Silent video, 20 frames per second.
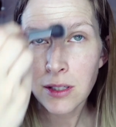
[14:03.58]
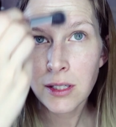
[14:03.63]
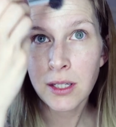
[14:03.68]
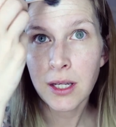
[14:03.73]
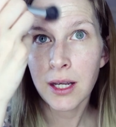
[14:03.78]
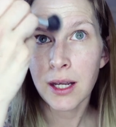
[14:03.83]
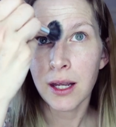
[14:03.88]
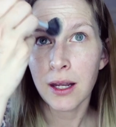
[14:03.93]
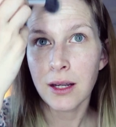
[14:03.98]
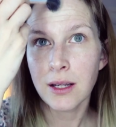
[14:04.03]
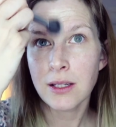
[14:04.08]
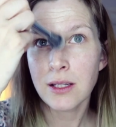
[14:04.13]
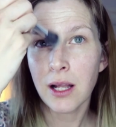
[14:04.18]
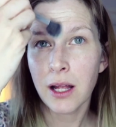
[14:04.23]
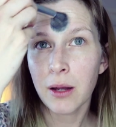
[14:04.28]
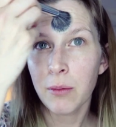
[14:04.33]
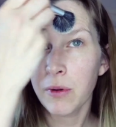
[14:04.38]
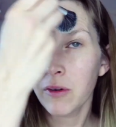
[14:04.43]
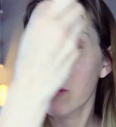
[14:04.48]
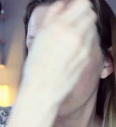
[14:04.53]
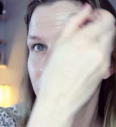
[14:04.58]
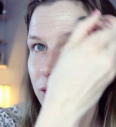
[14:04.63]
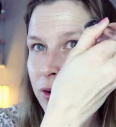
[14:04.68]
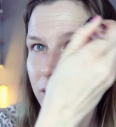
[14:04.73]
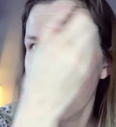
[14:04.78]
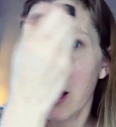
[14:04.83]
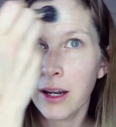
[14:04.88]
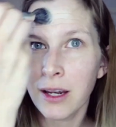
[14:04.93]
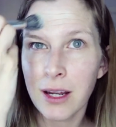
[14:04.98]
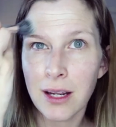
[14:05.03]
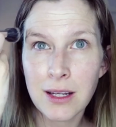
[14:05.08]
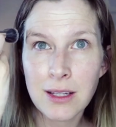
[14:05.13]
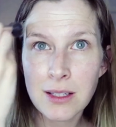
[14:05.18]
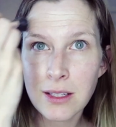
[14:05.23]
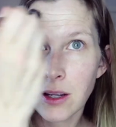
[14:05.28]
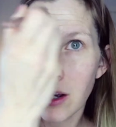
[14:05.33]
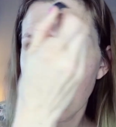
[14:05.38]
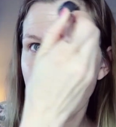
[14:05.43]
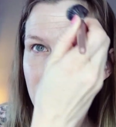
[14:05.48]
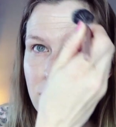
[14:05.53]
you see? It's like my forehead
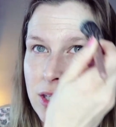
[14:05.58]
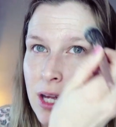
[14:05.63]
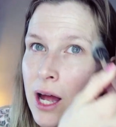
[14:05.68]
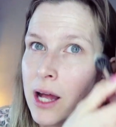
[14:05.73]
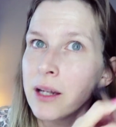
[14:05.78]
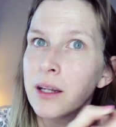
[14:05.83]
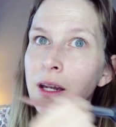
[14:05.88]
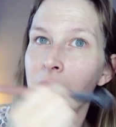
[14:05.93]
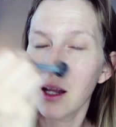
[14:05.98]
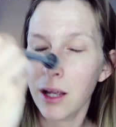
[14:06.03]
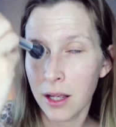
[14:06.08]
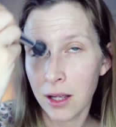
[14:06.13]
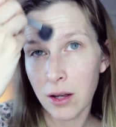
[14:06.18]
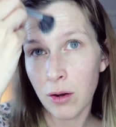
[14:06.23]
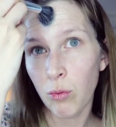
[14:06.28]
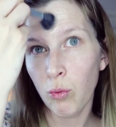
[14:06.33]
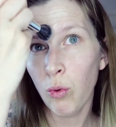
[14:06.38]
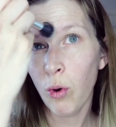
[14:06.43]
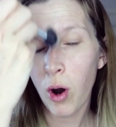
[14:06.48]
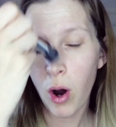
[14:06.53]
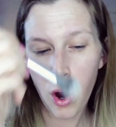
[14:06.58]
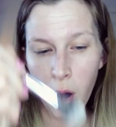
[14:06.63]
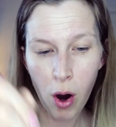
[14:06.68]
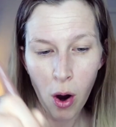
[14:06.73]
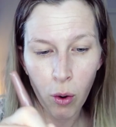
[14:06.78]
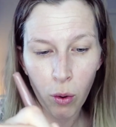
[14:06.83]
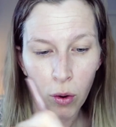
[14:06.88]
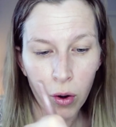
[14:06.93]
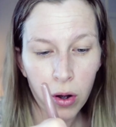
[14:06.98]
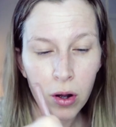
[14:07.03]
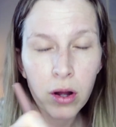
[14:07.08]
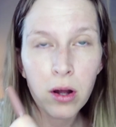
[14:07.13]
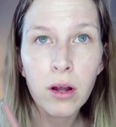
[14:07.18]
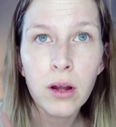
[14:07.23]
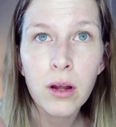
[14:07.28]
is a sun. Whoa.